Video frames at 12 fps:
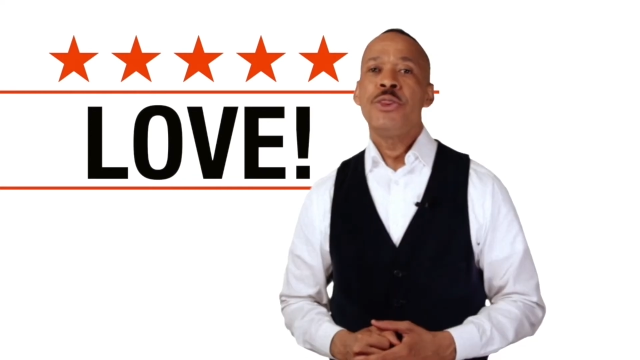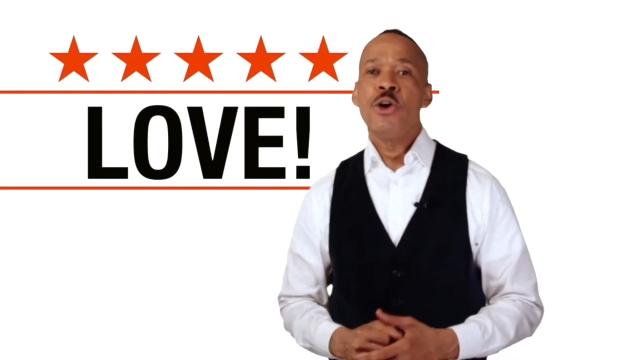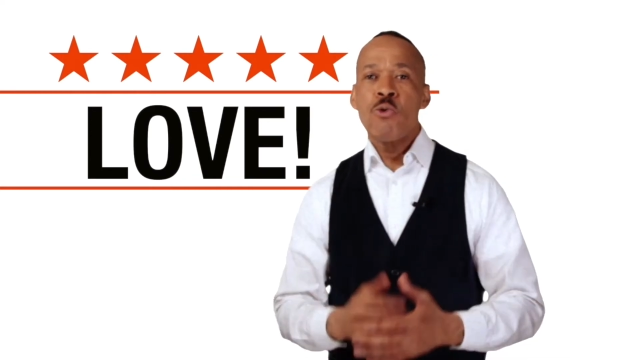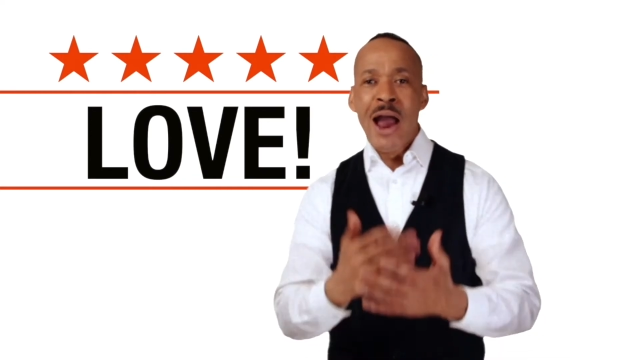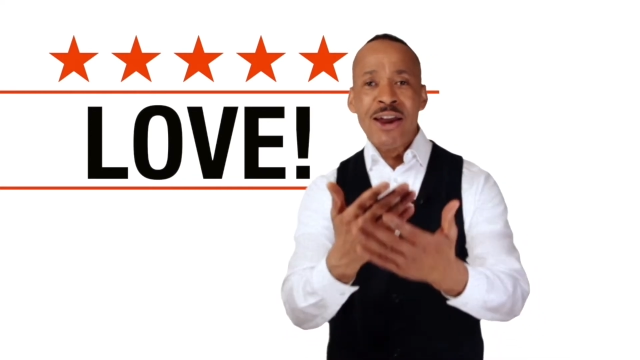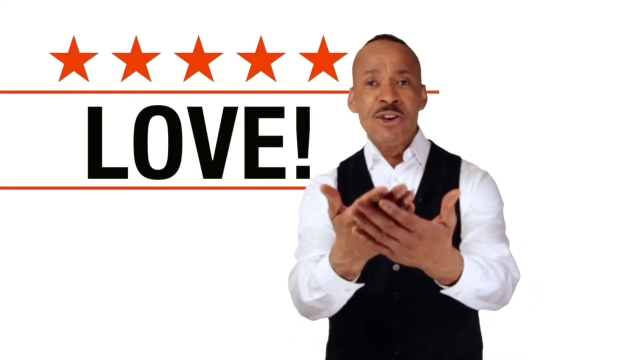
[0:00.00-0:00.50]
the
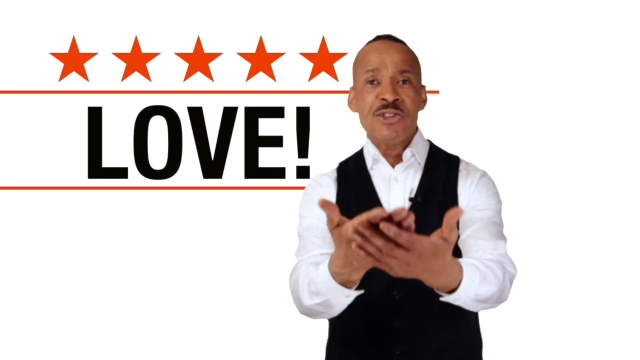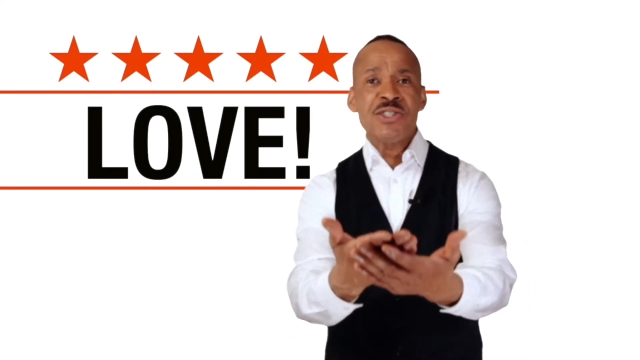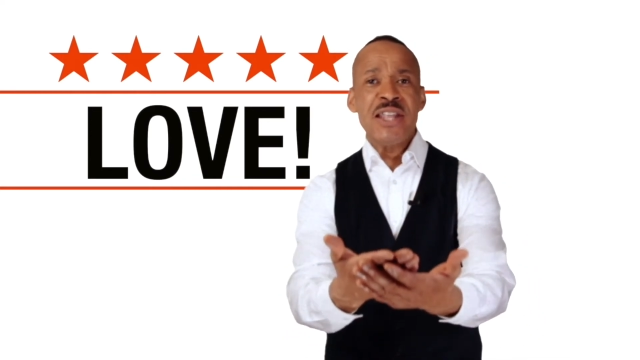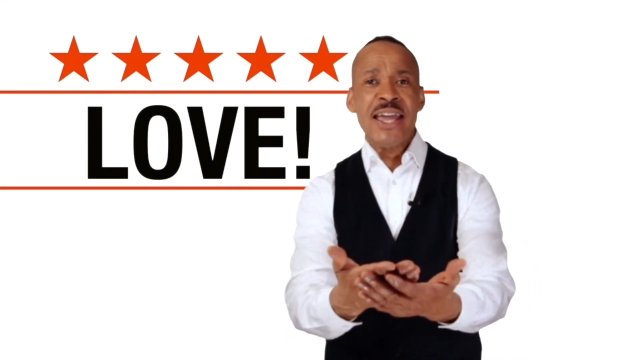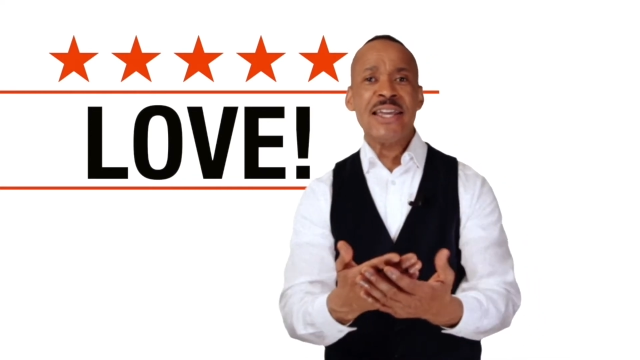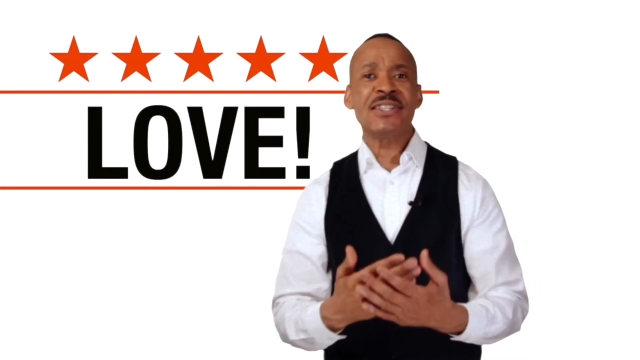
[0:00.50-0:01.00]

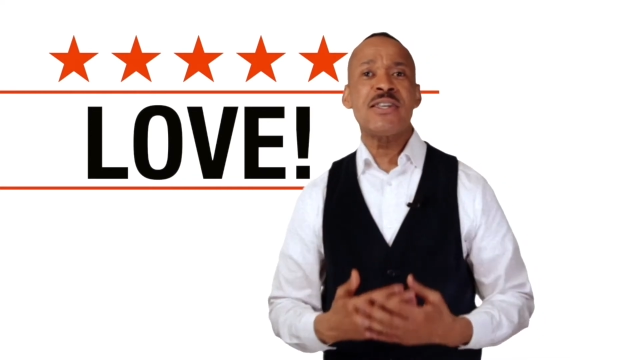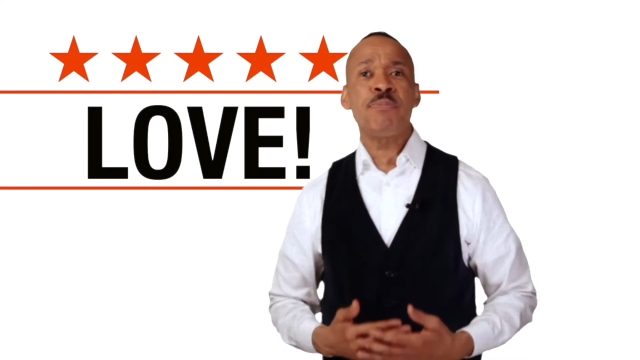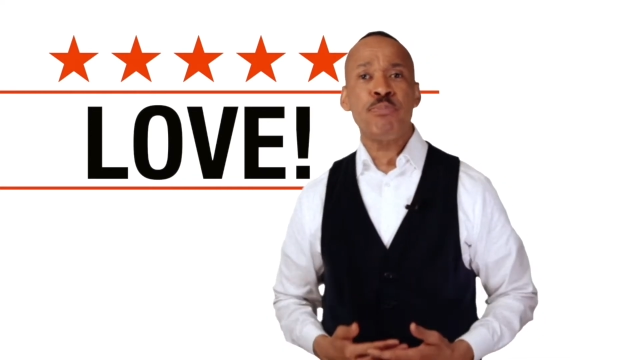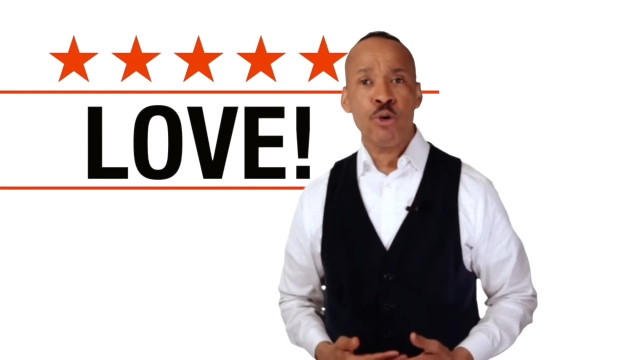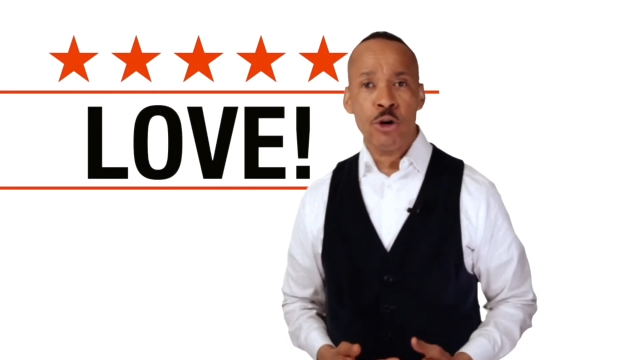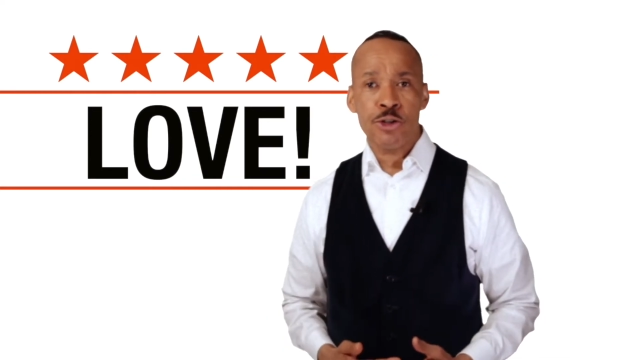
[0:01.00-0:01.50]
rattlesnake is a
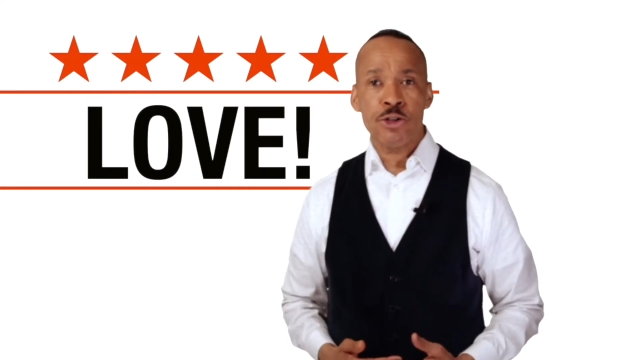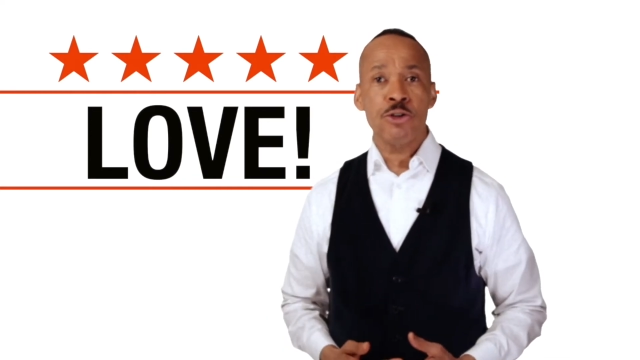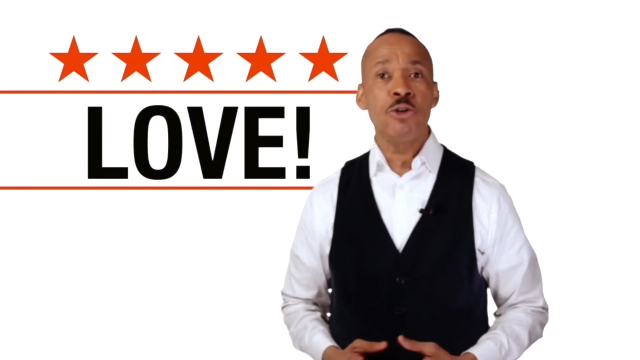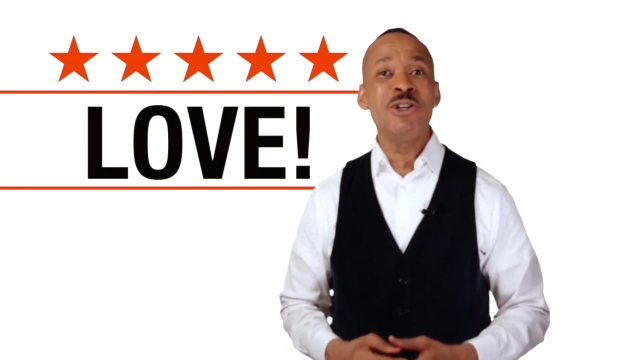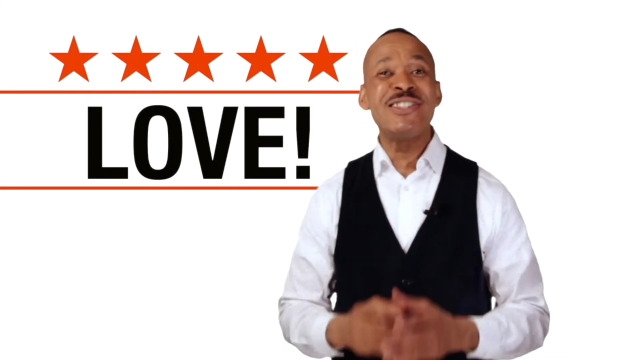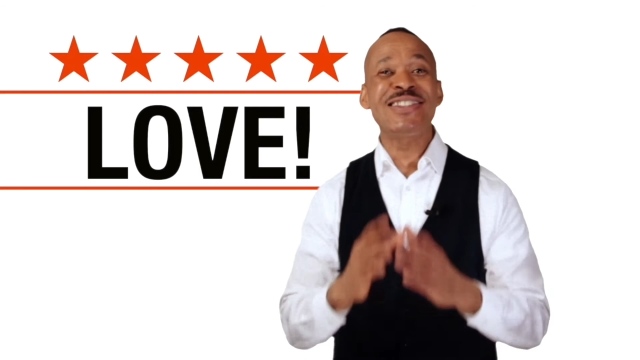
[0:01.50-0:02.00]
person
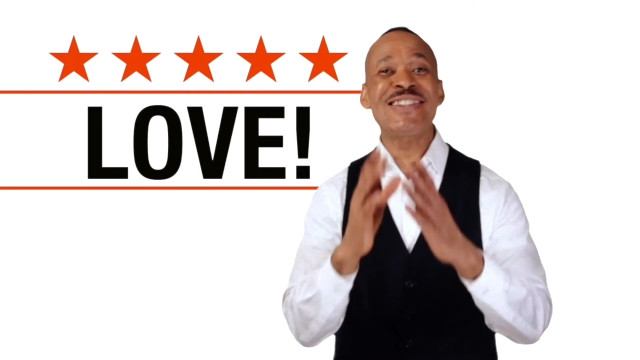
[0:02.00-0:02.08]
who is